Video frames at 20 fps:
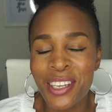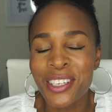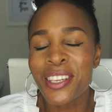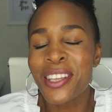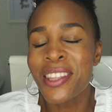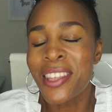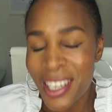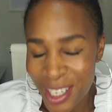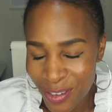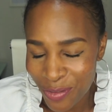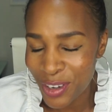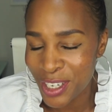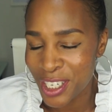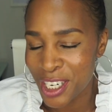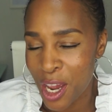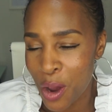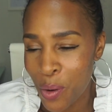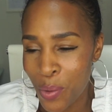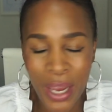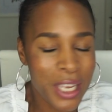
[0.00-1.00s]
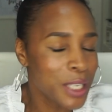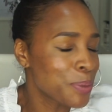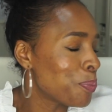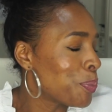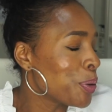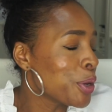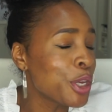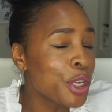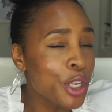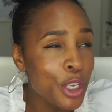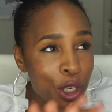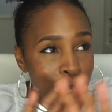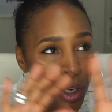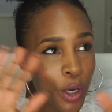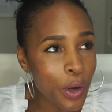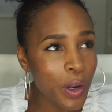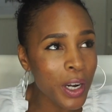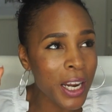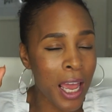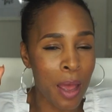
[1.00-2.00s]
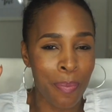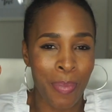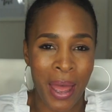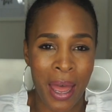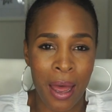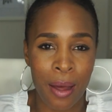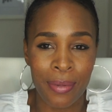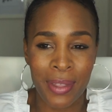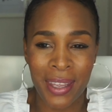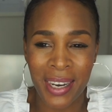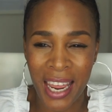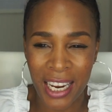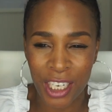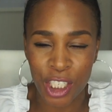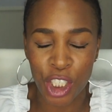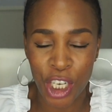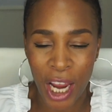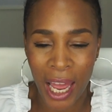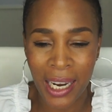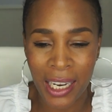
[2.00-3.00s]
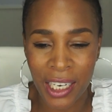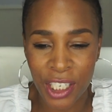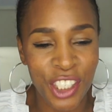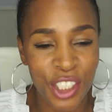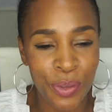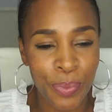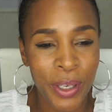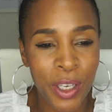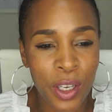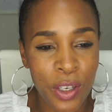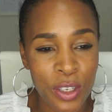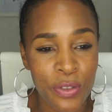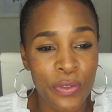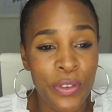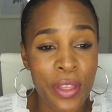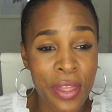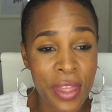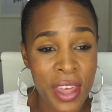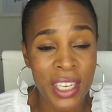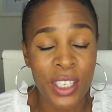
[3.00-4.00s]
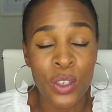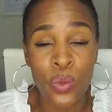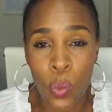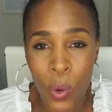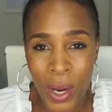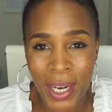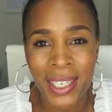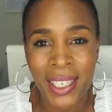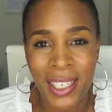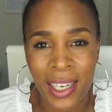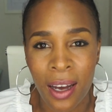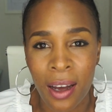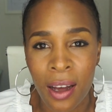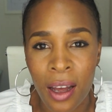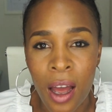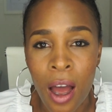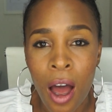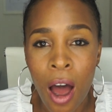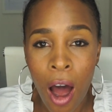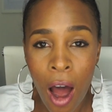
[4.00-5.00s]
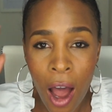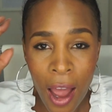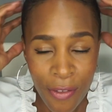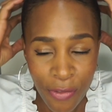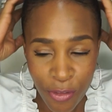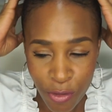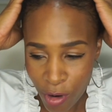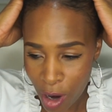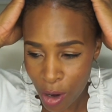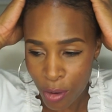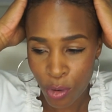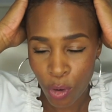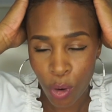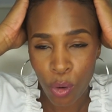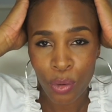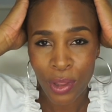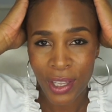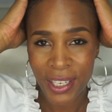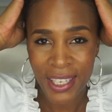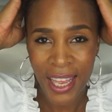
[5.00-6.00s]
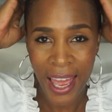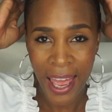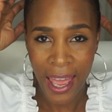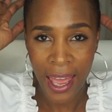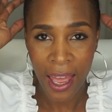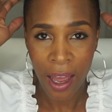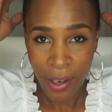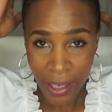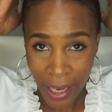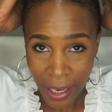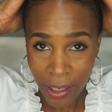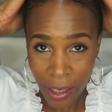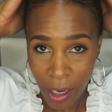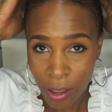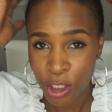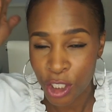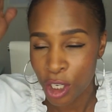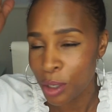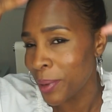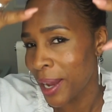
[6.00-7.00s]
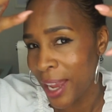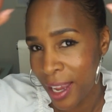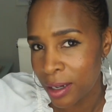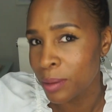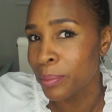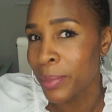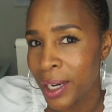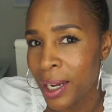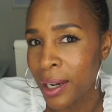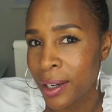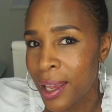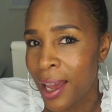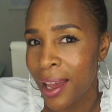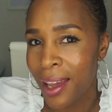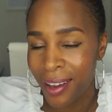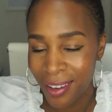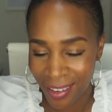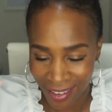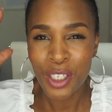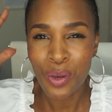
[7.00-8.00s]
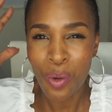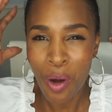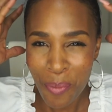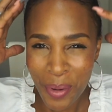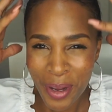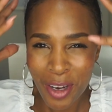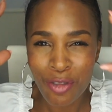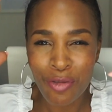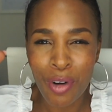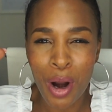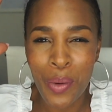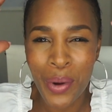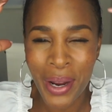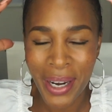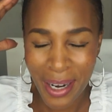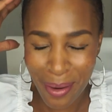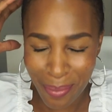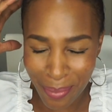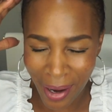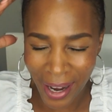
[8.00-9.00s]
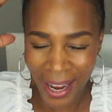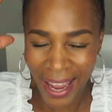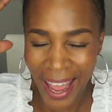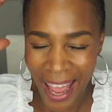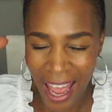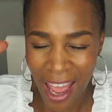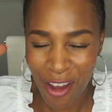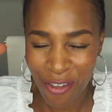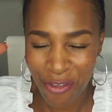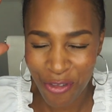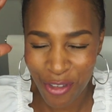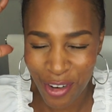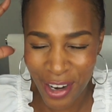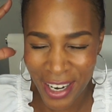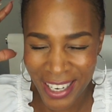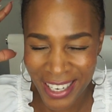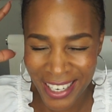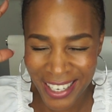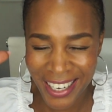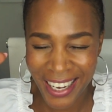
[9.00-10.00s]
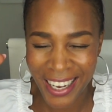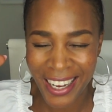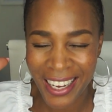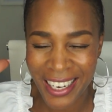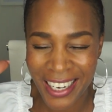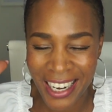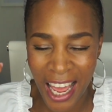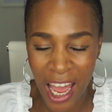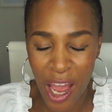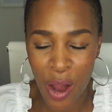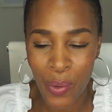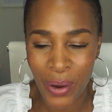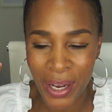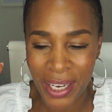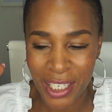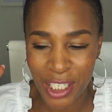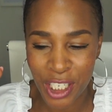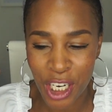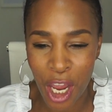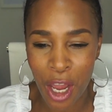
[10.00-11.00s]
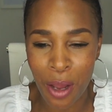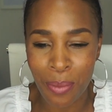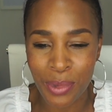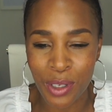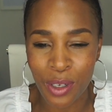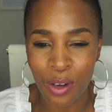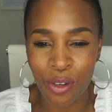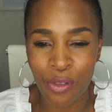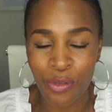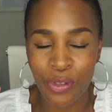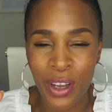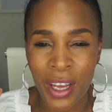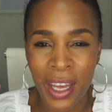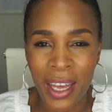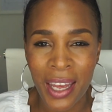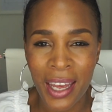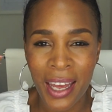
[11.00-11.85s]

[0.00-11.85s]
So this video is purely about the next challenge, because for this winter, I've grown all this hair. Okay, I'll show you my hair in a minute, okay? So I've been growing my hair for a year now in terms of